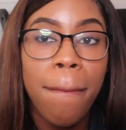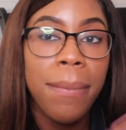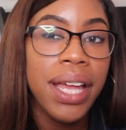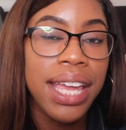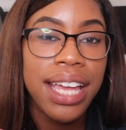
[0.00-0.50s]

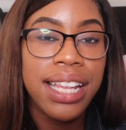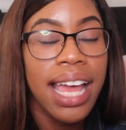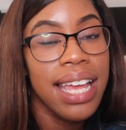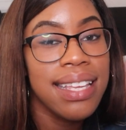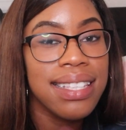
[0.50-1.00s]
But yeah,
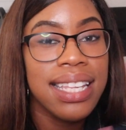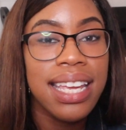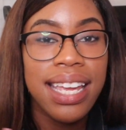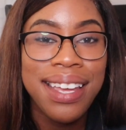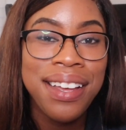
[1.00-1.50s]
that is
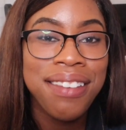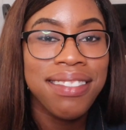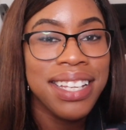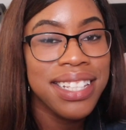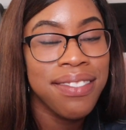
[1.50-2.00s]
the end
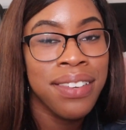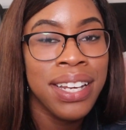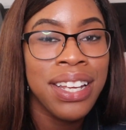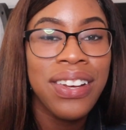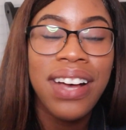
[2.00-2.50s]
of this
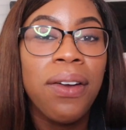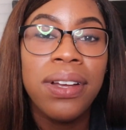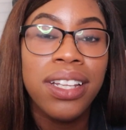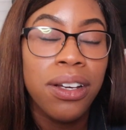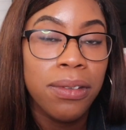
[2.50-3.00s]
video. I
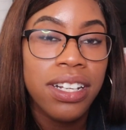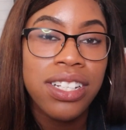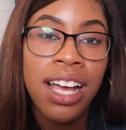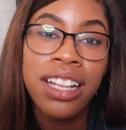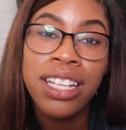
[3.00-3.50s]
really hope
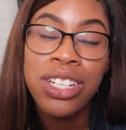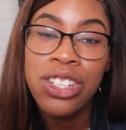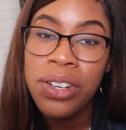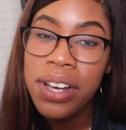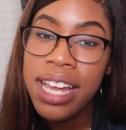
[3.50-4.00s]
that y'all
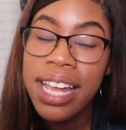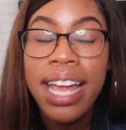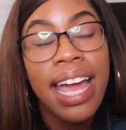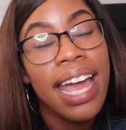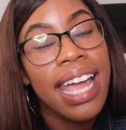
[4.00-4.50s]
enjoyed,
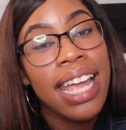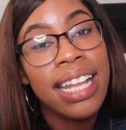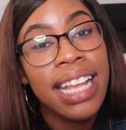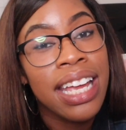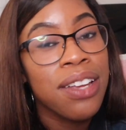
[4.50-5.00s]

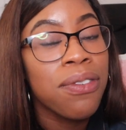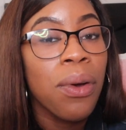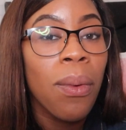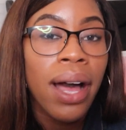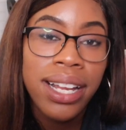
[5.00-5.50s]
and thank you
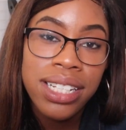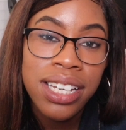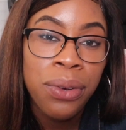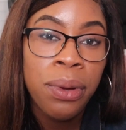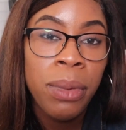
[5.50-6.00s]
for
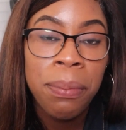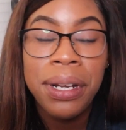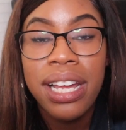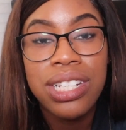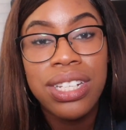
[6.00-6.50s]
watching.
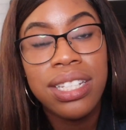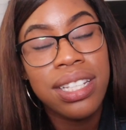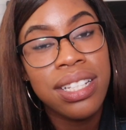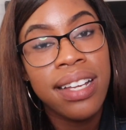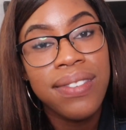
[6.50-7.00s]
Remember that
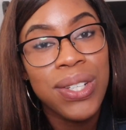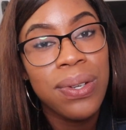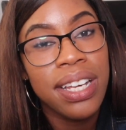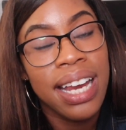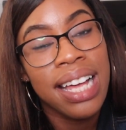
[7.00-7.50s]
Jesus loves
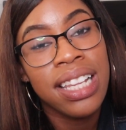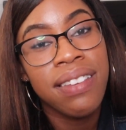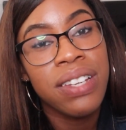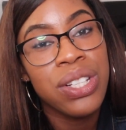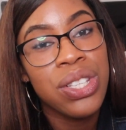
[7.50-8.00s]
you and I
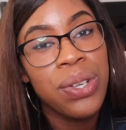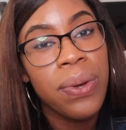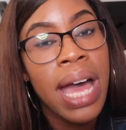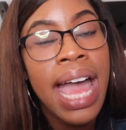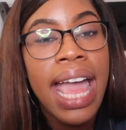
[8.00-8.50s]
love you
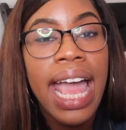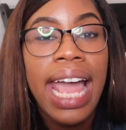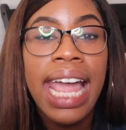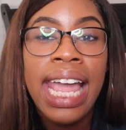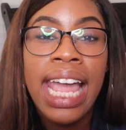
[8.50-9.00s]
too.
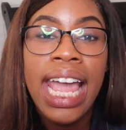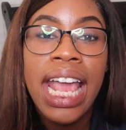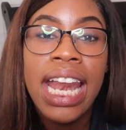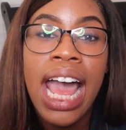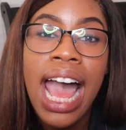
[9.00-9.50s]

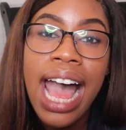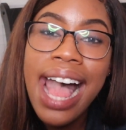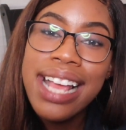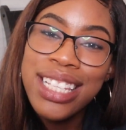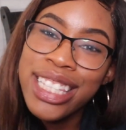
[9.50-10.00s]
And
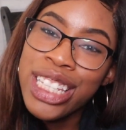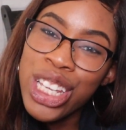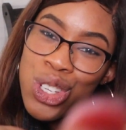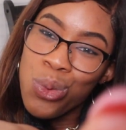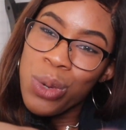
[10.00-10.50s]
I
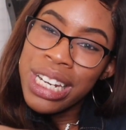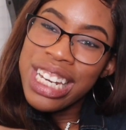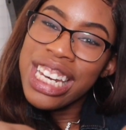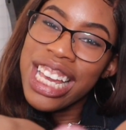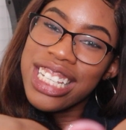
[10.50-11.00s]
see you in the
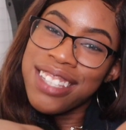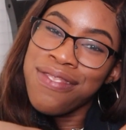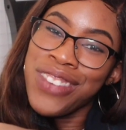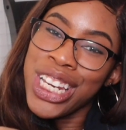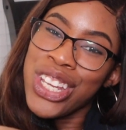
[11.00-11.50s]
next
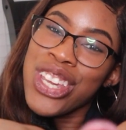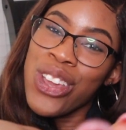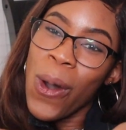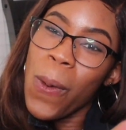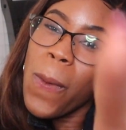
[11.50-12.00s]

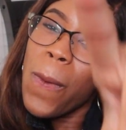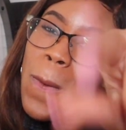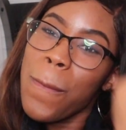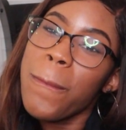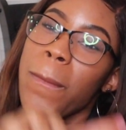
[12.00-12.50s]
video.
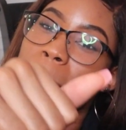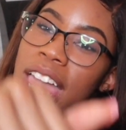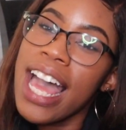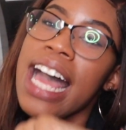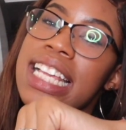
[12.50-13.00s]

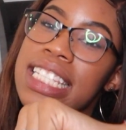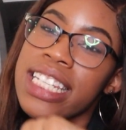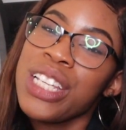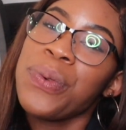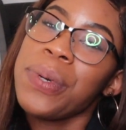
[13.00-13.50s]
I
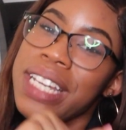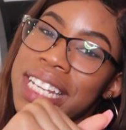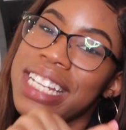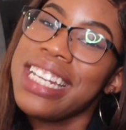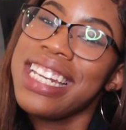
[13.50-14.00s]
see you
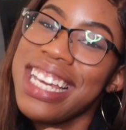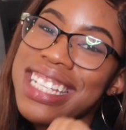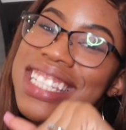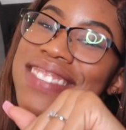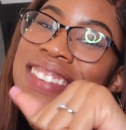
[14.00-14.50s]
in the
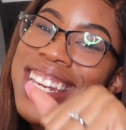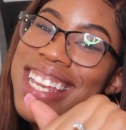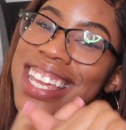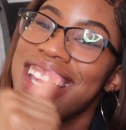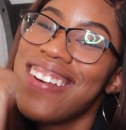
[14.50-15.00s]
next
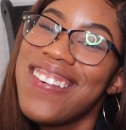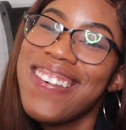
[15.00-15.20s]
video.